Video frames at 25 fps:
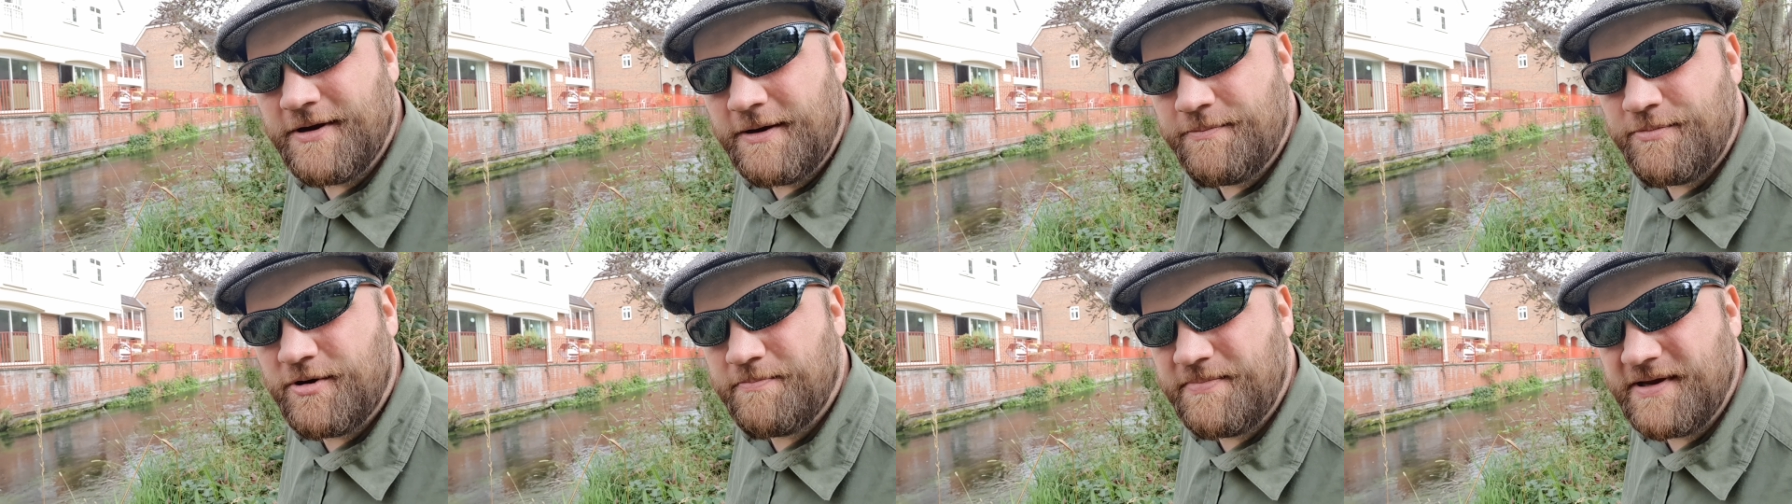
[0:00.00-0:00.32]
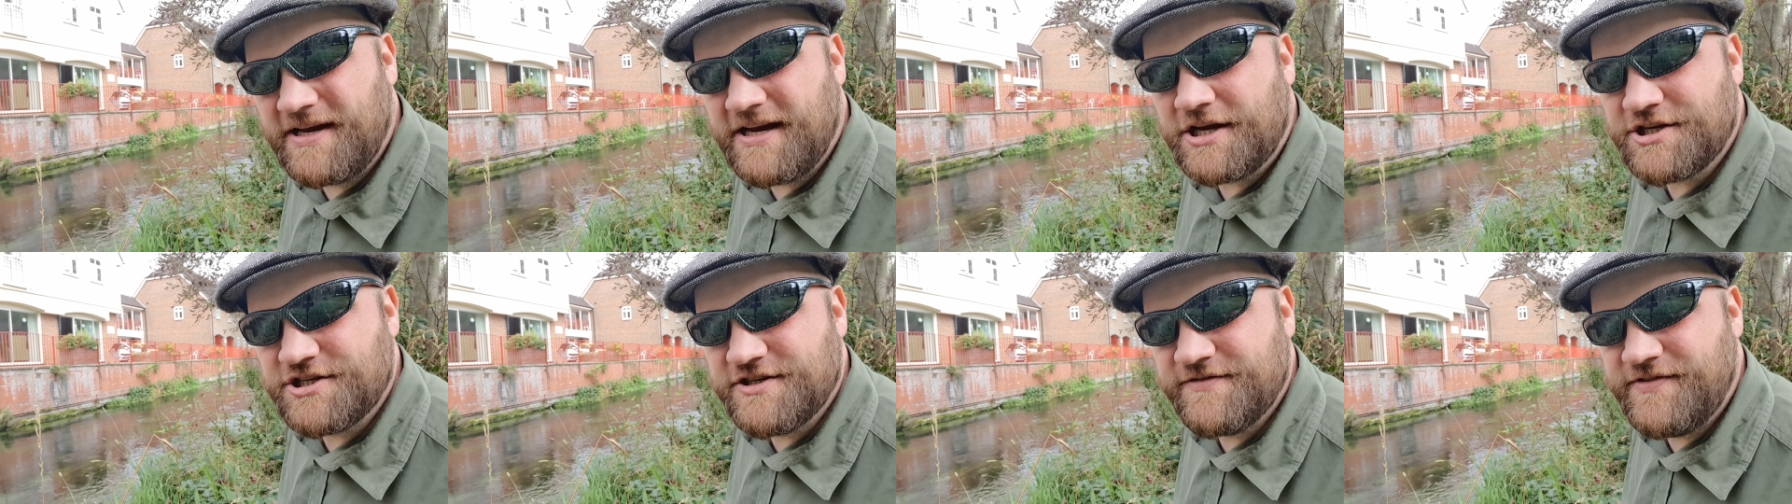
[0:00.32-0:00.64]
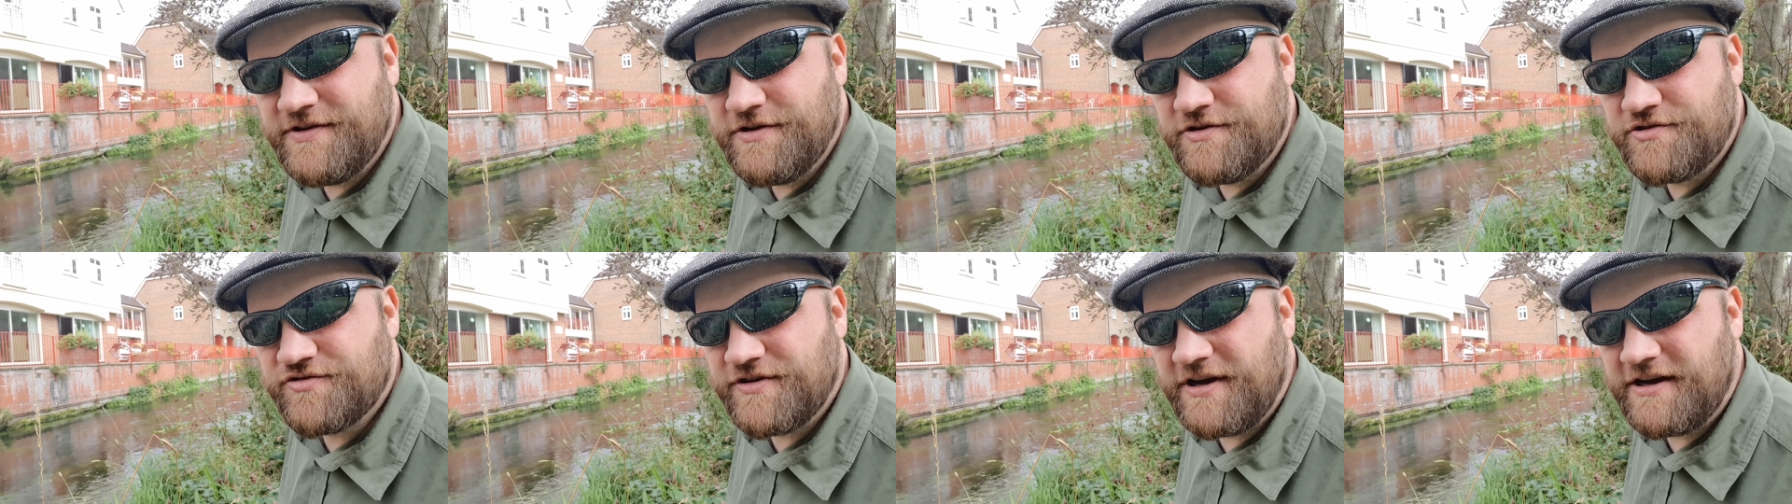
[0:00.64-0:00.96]
I'll probably catch a
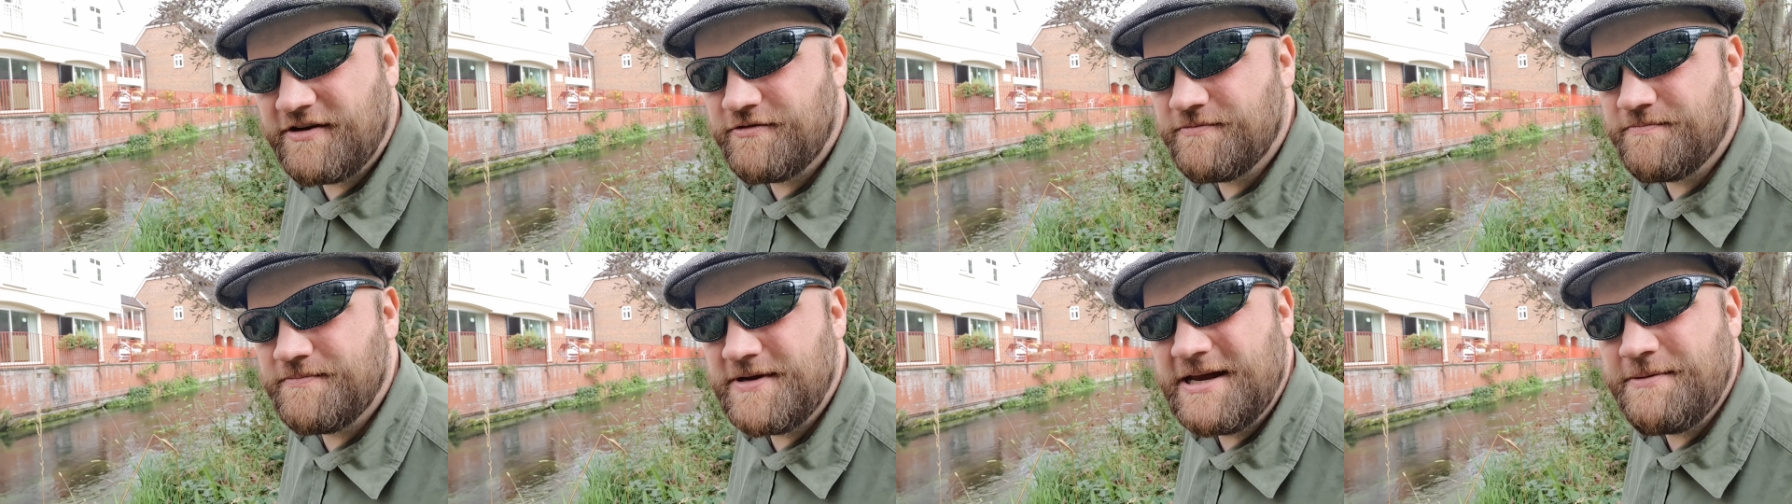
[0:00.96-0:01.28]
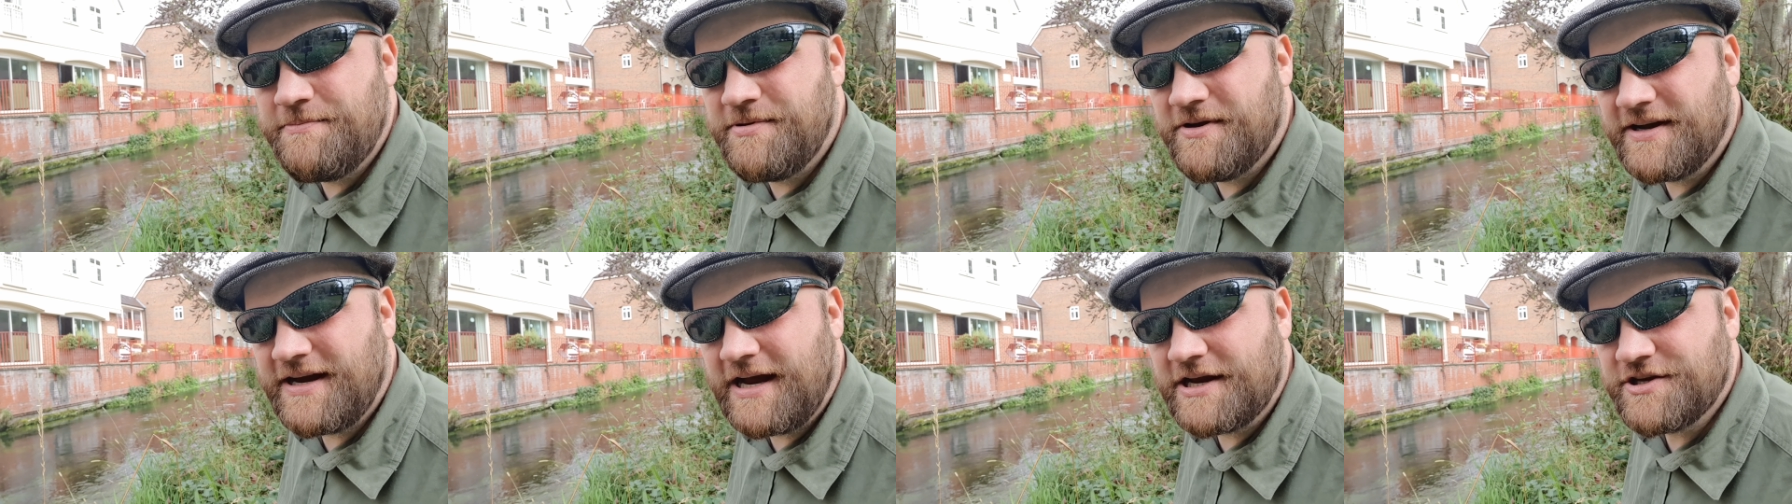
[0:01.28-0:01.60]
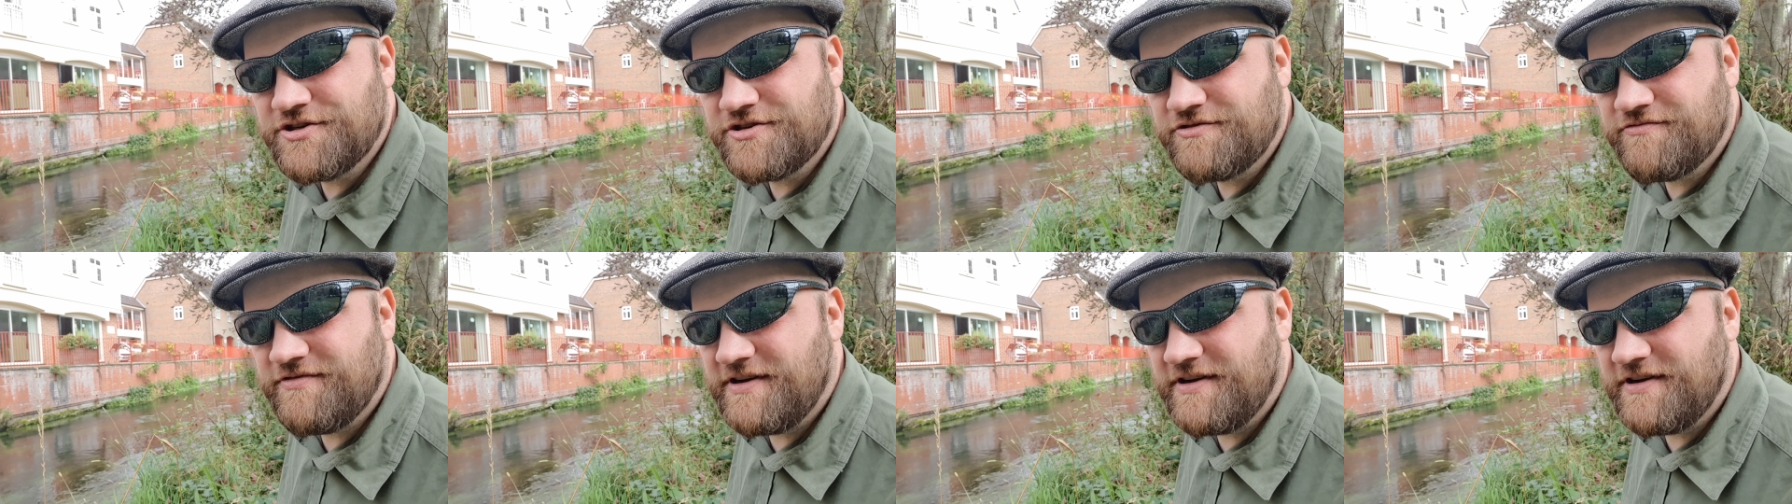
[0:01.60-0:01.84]
few trout, maybe I'll catch a